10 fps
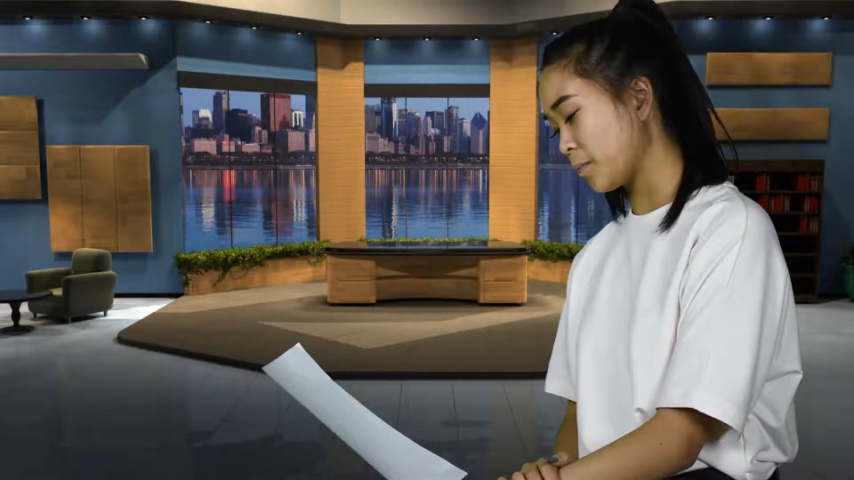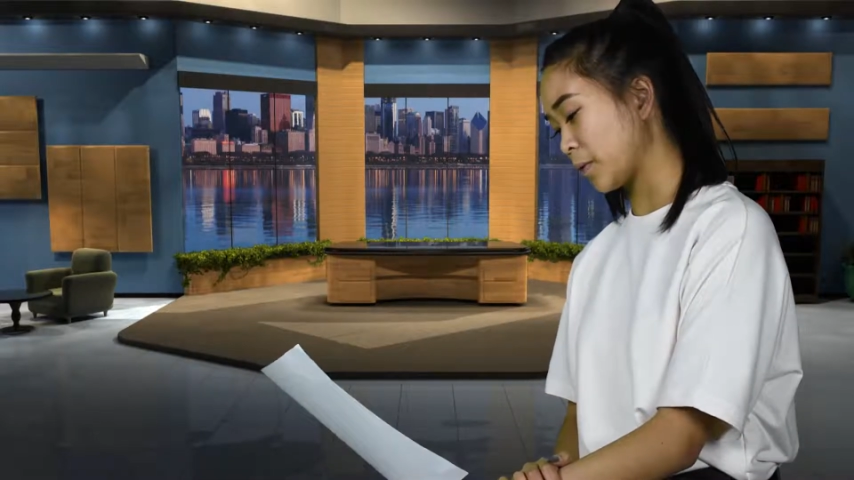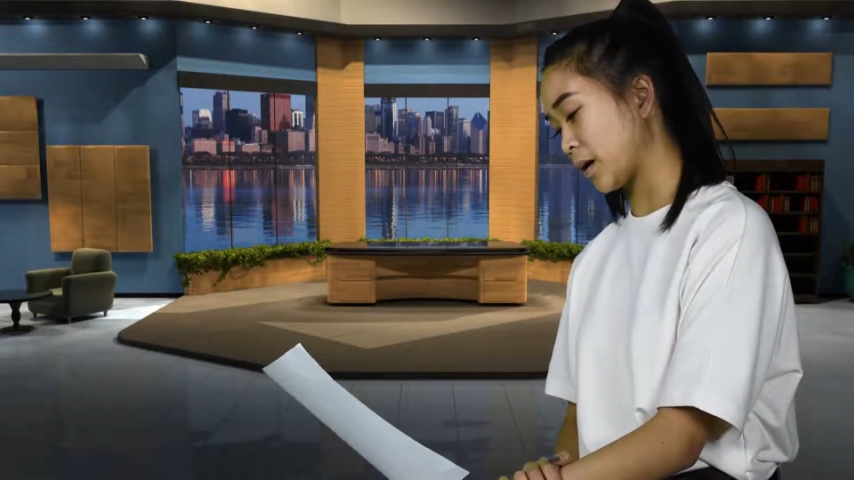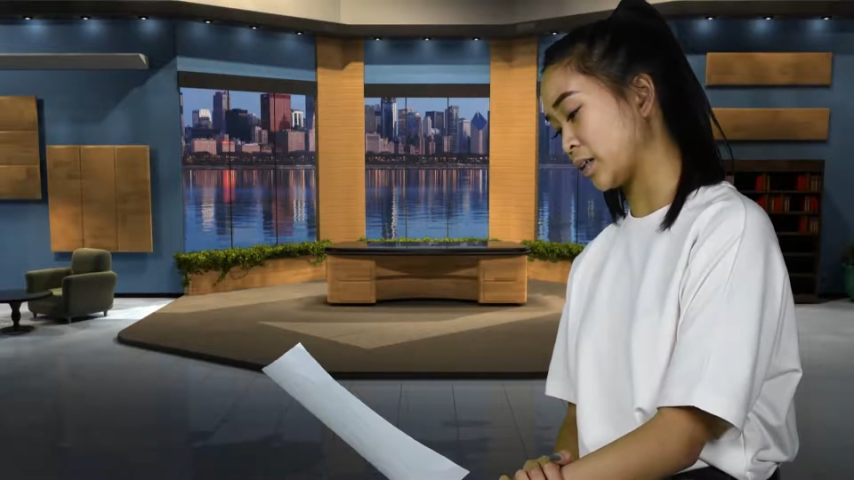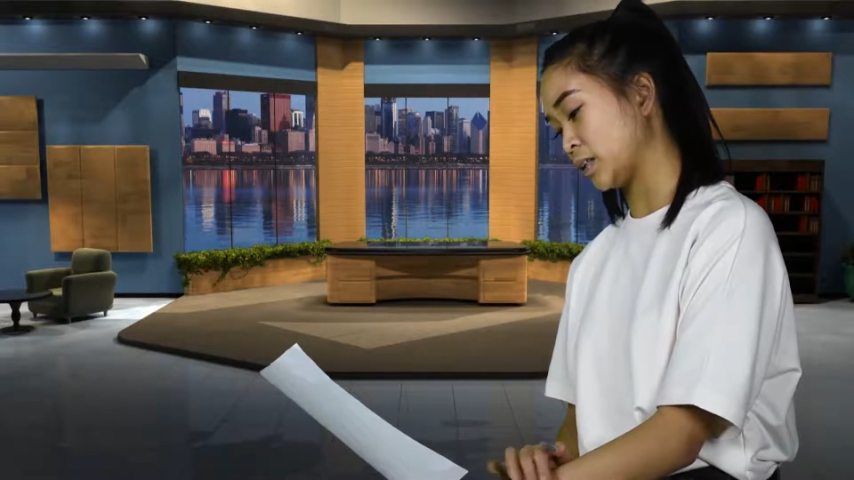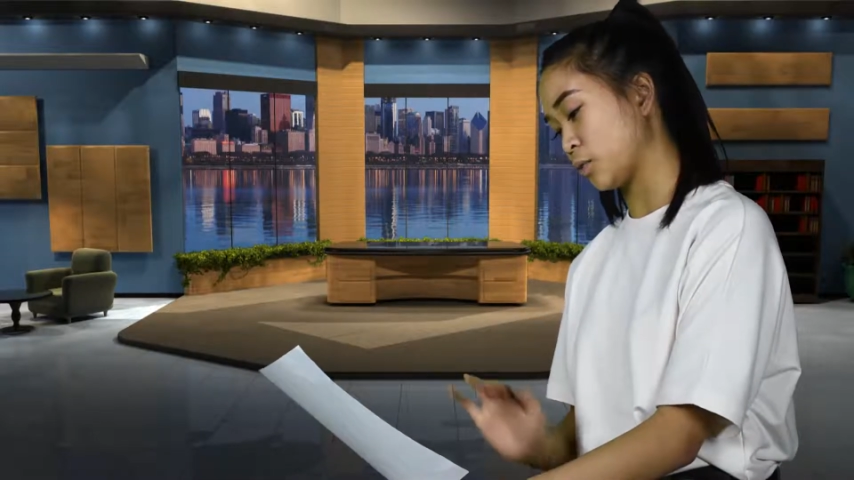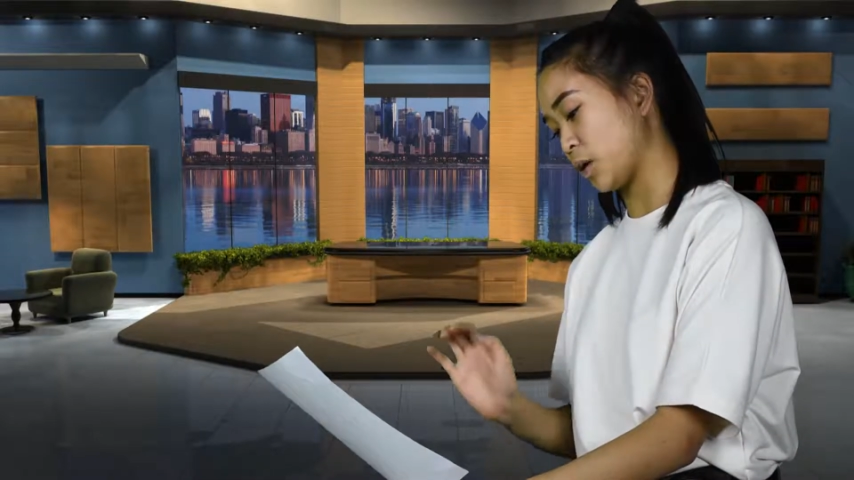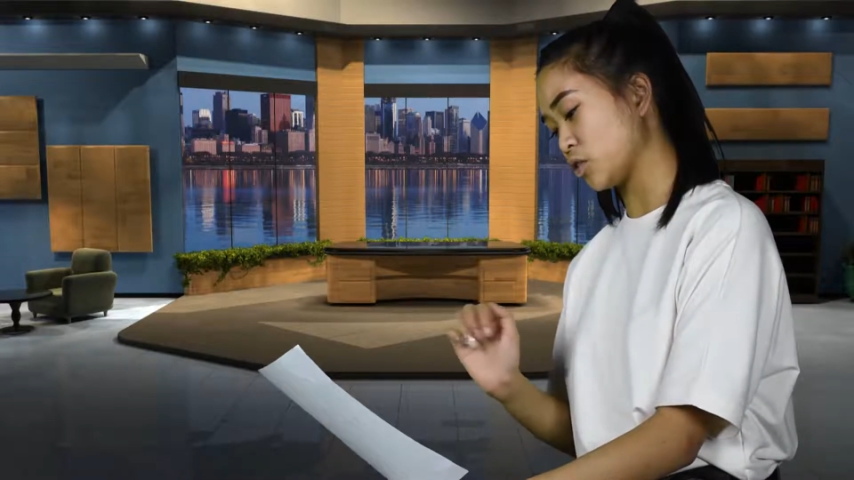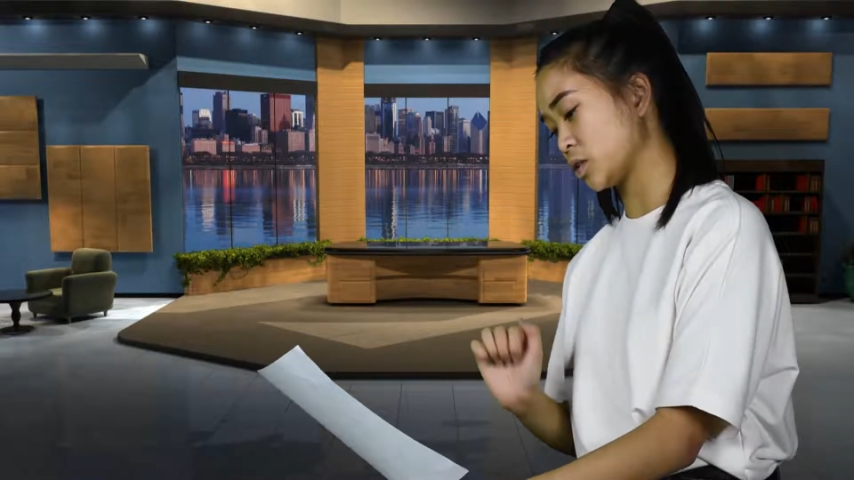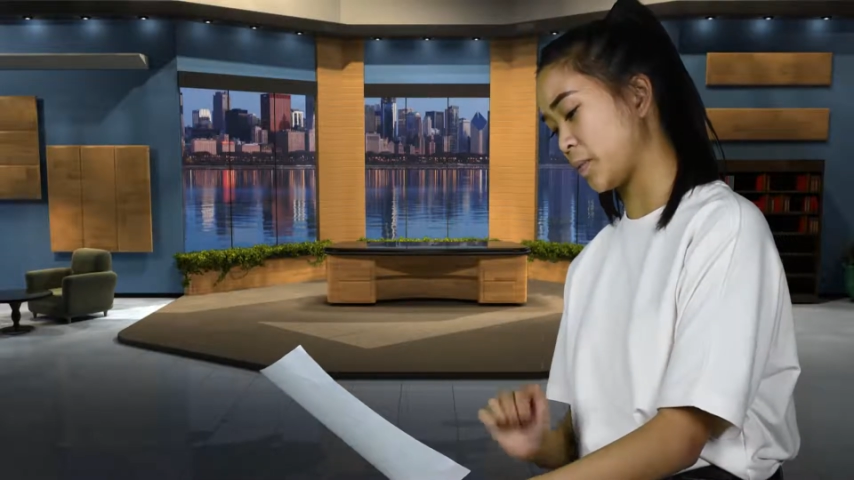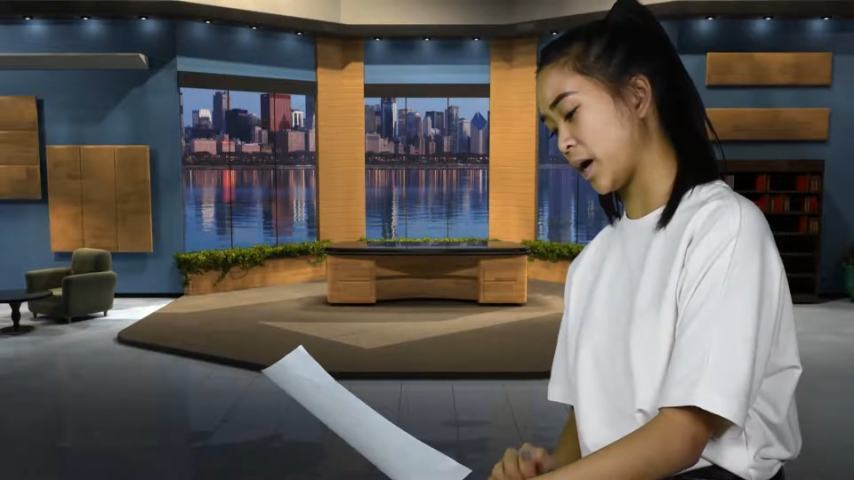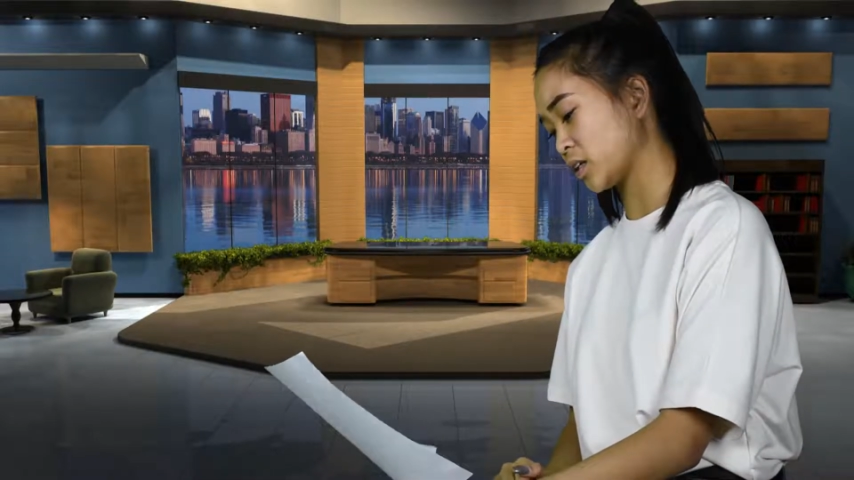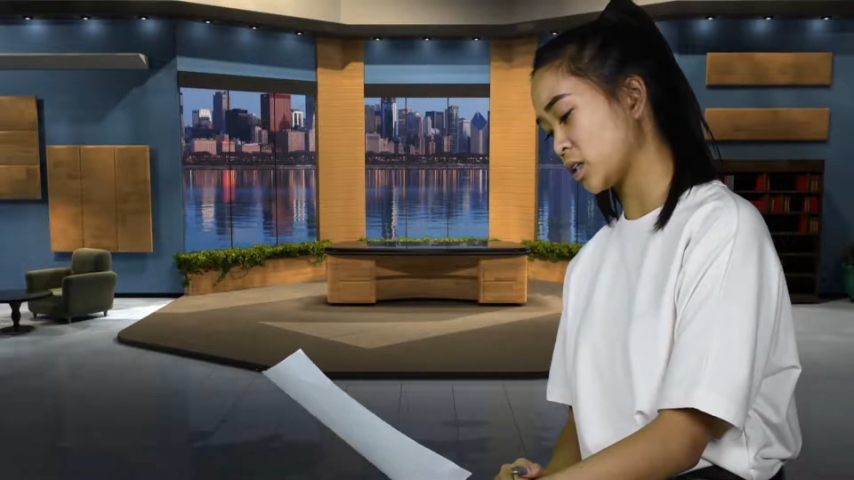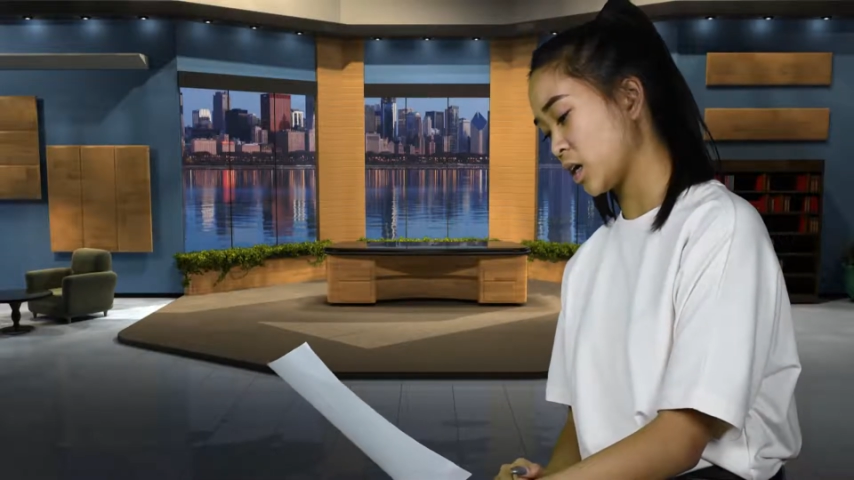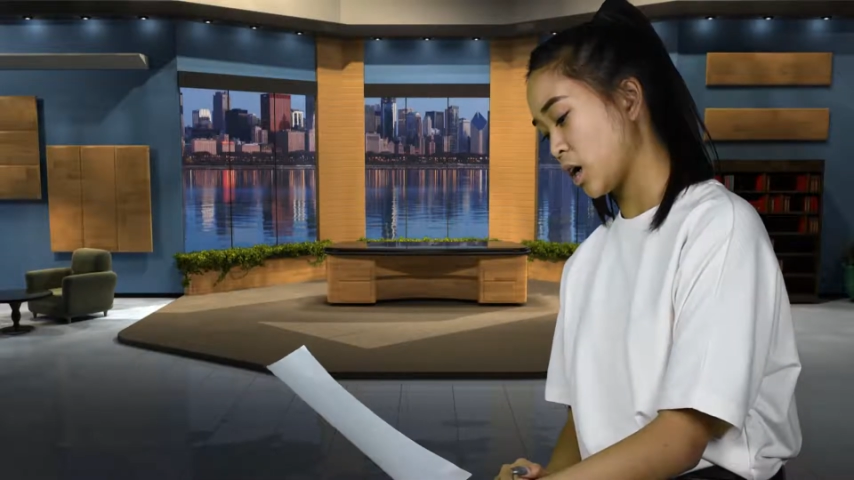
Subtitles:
Because in retrospect,